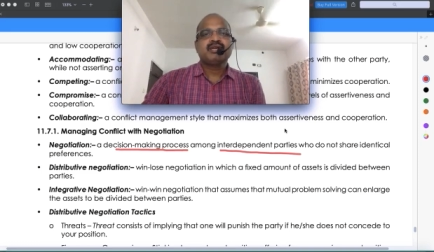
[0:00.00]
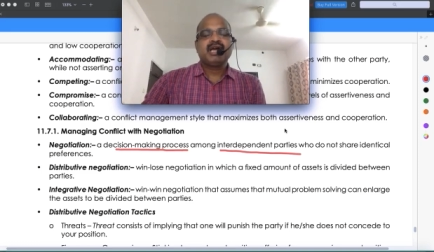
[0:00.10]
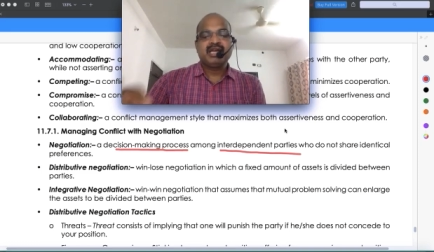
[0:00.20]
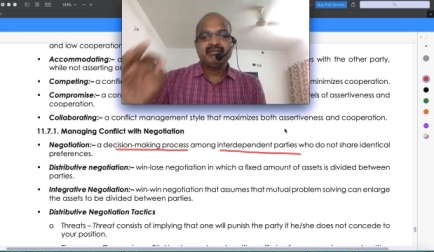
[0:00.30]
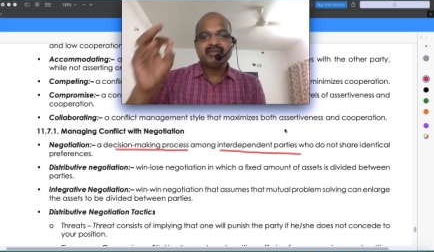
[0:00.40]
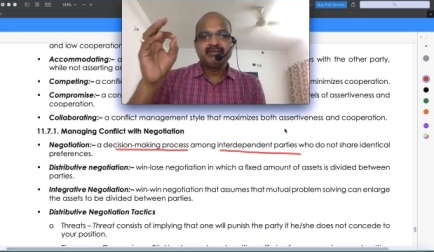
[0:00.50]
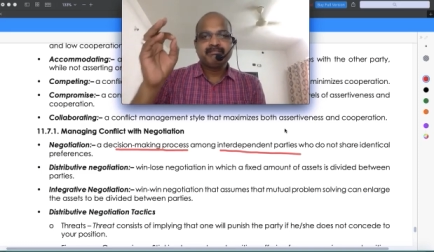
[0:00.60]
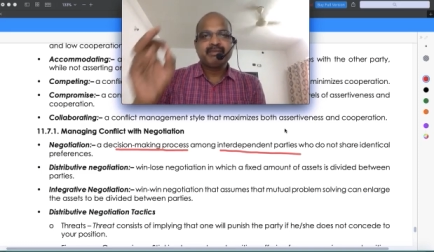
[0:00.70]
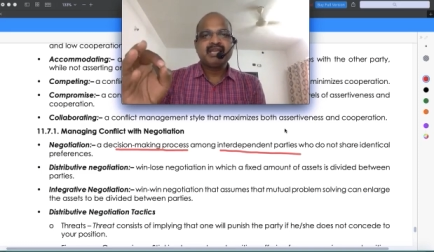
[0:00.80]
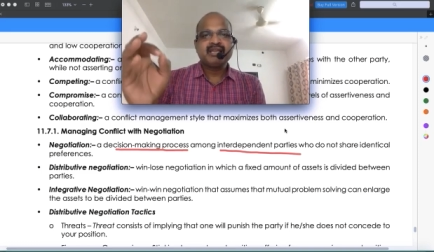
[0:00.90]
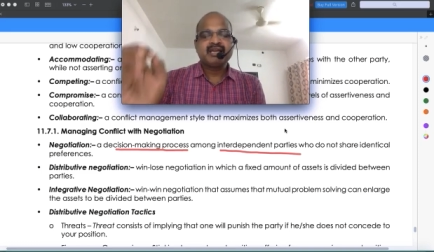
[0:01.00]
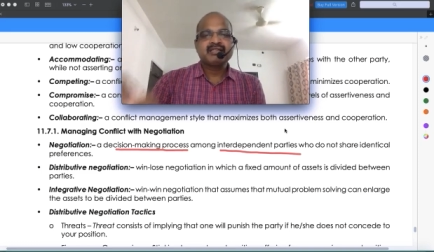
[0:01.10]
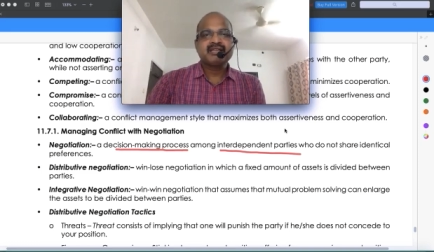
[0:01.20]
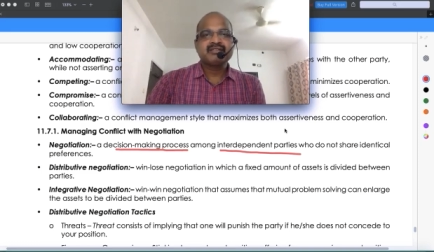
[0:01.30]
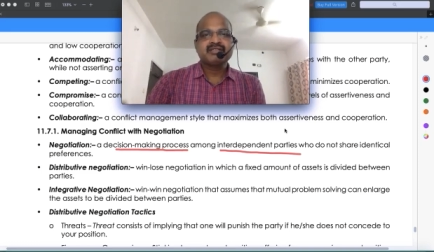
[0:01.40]
I will pay
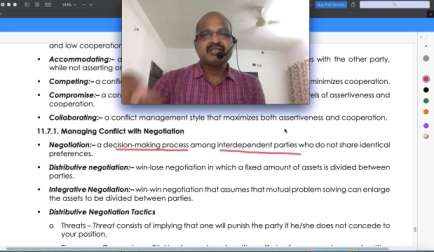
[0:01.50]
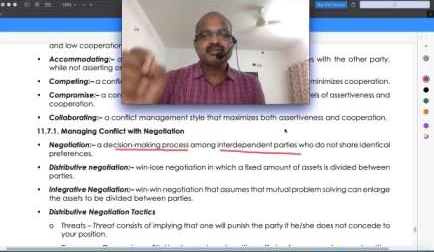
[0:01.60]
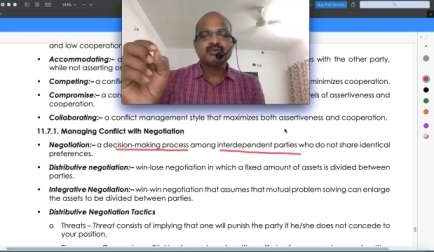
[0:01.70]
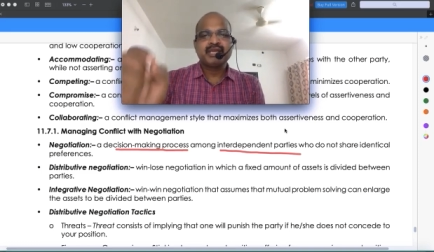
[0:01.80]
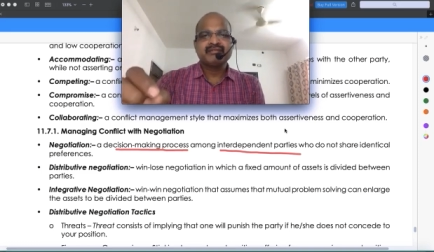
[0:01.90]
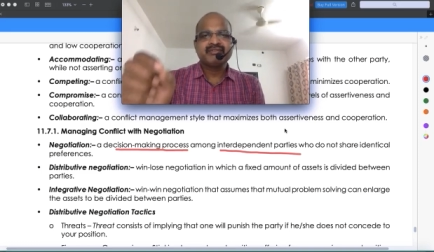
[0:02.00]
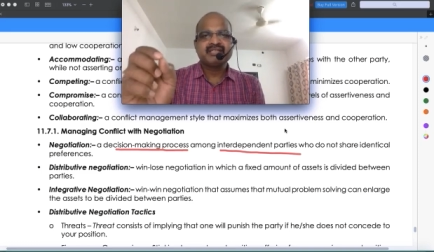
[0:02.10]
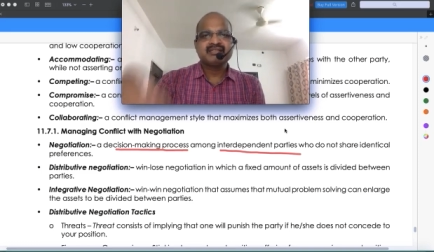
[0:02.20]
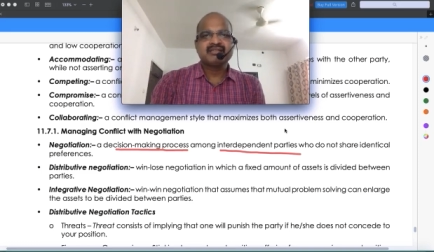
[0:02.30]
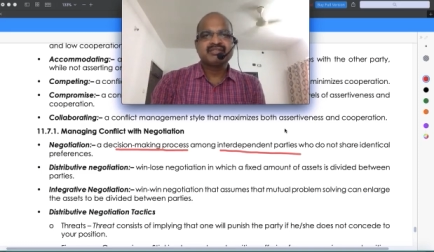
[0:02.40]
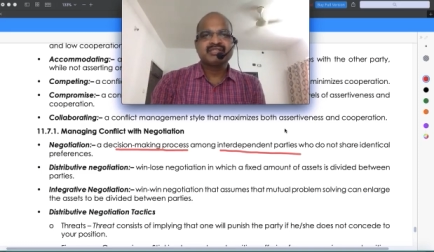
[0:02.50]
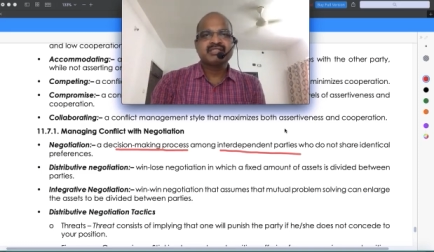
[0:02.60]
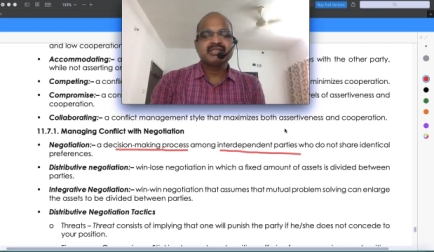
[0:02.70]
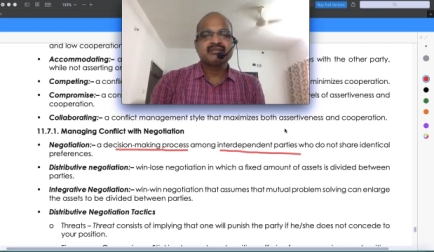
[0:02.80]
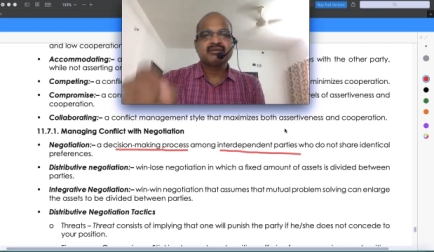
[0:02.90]
attention to every
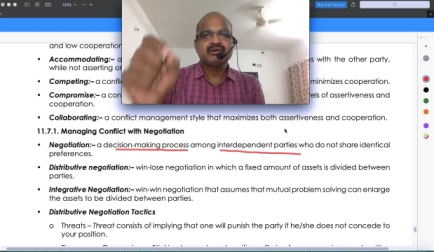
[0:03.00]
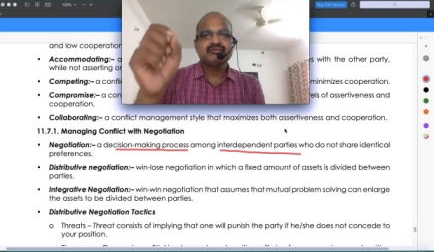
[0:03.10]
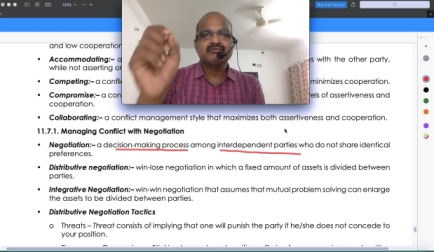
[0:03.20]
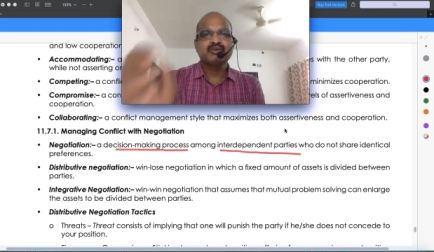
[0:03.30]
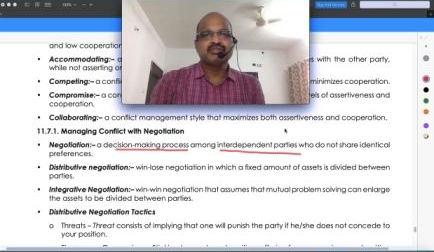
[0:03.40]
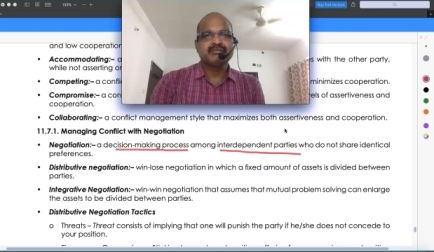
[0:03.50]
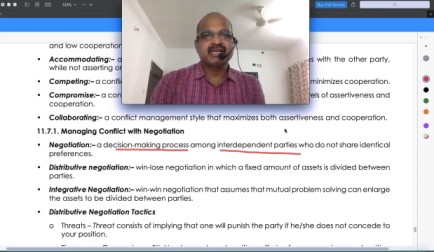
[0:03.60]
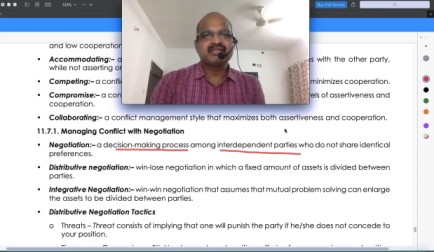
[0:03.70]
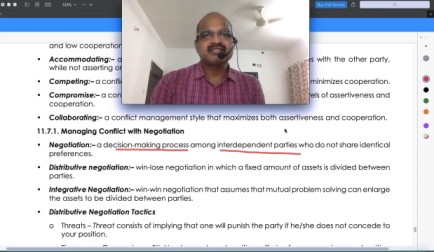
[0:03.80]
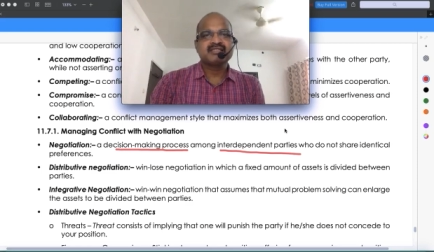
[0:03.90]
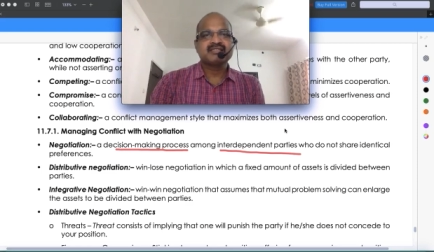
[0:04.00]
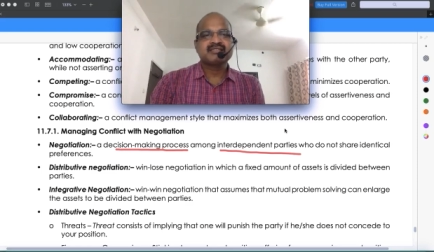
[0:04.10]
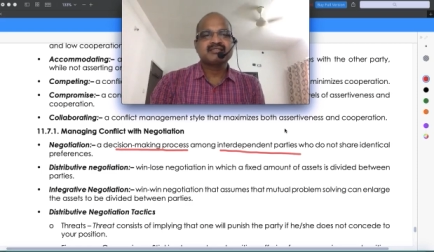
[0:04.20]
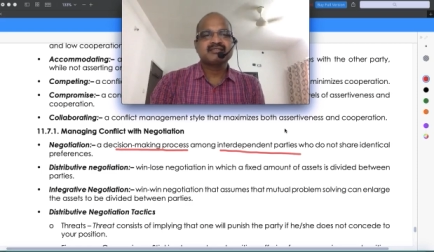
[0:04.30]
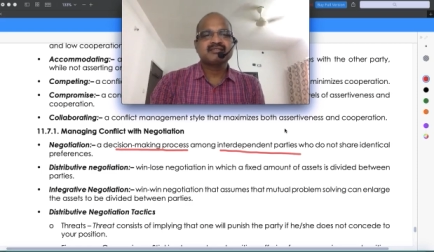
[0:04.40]
suggestion of both the parties.